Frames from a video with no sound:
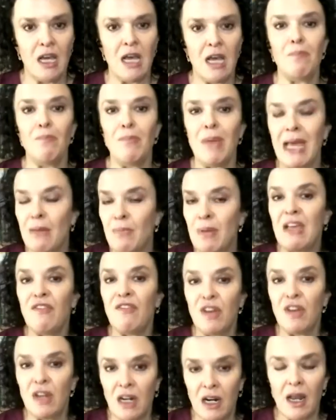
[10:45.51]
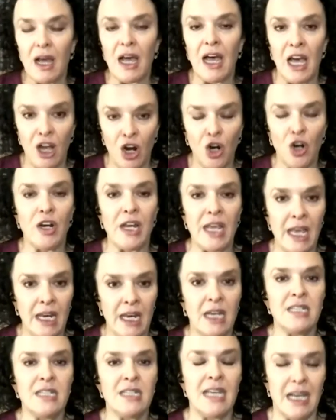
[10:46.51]
maybe even a
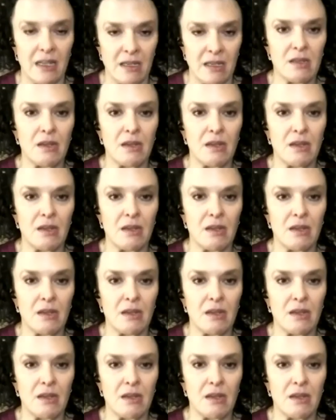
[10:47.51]
herniated disc.